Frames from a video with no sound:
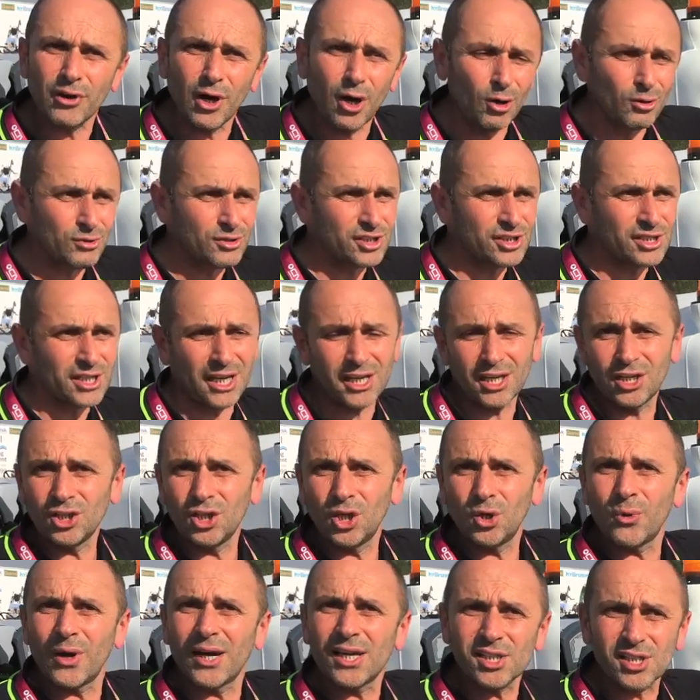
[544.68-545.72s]
volts, say in
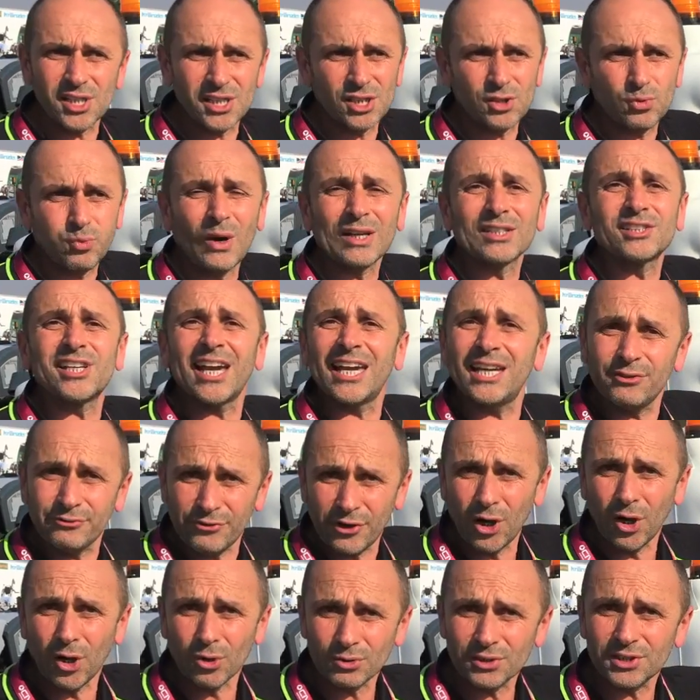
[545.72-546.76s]
US it's 110
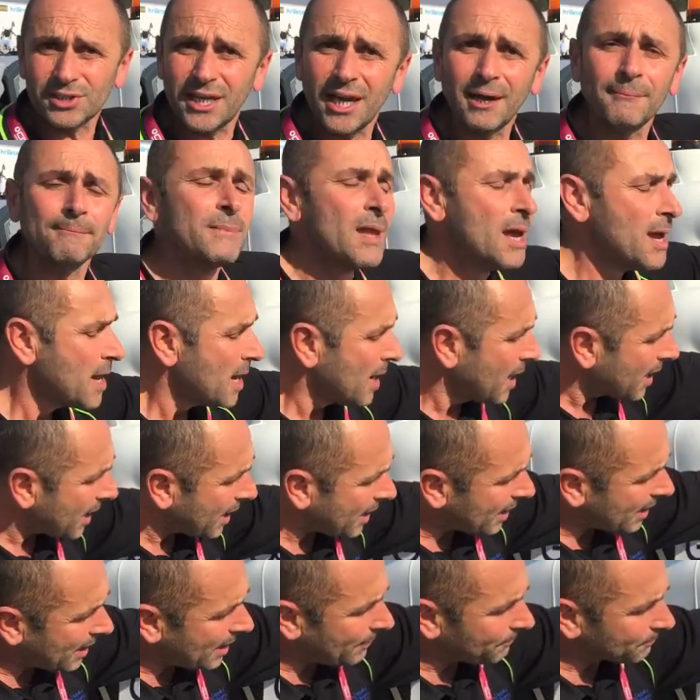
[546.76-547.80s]
volts, yeah.
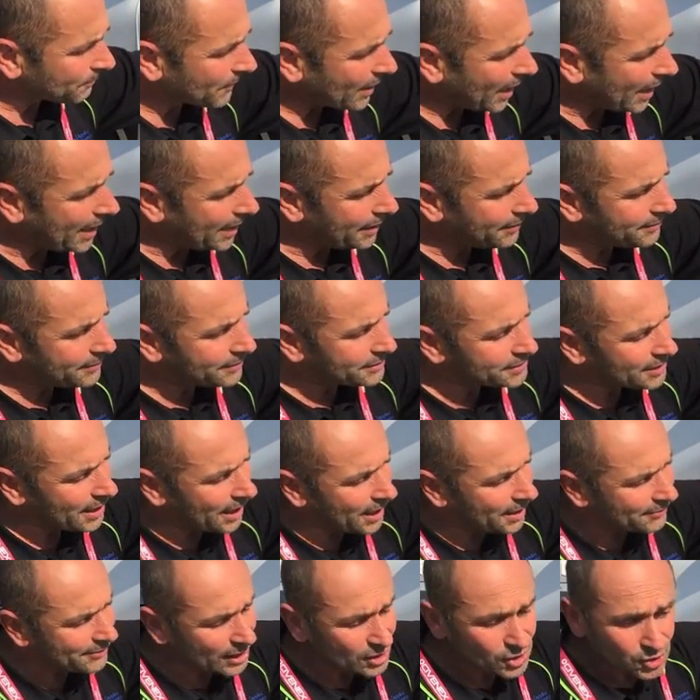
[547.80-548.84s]
And
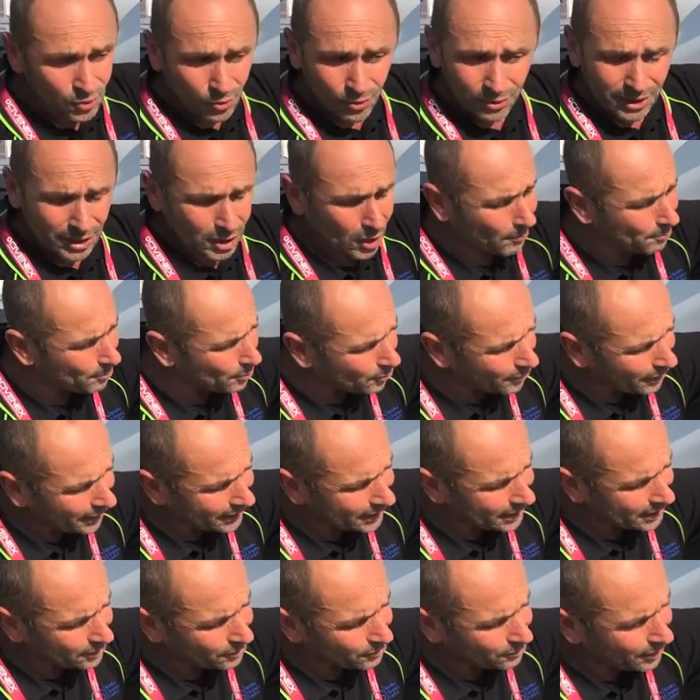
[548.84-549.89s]
that's all the
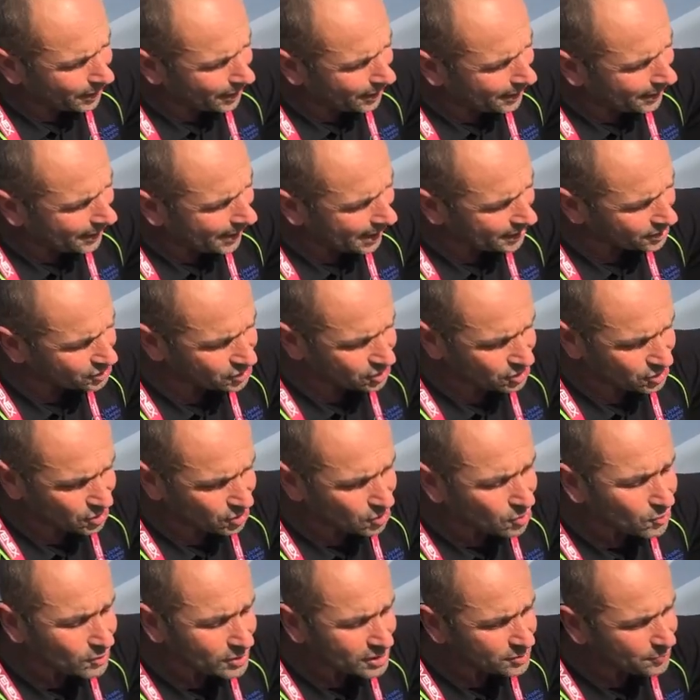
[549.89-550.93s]
operator has to
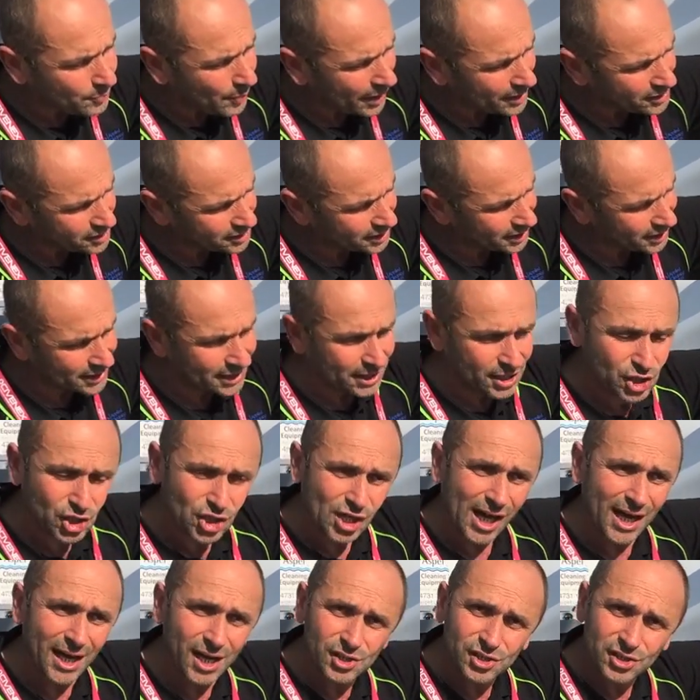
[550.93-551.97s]
do, is basically
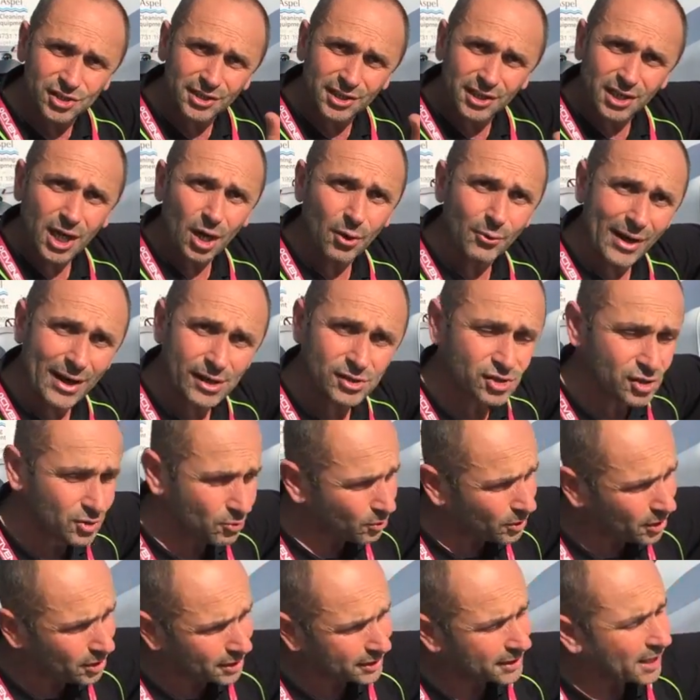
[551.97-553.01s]
charge it and go out to
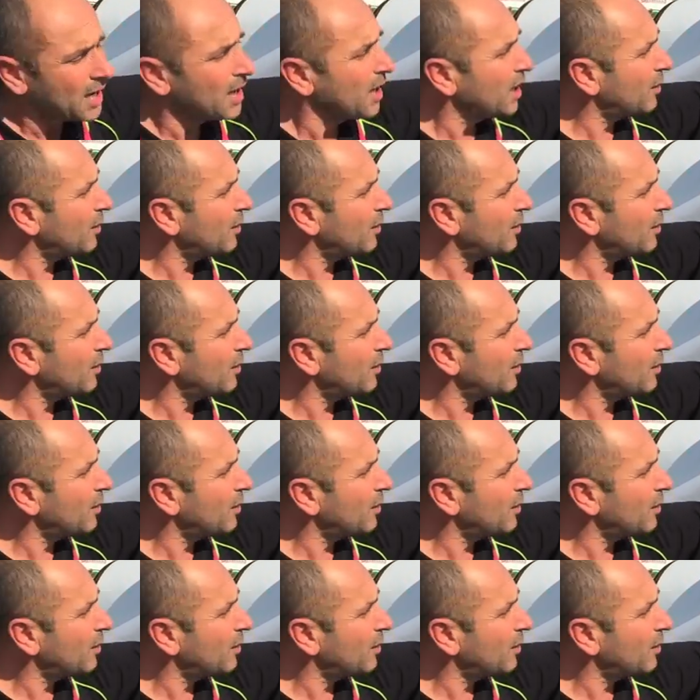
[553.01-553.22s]
work.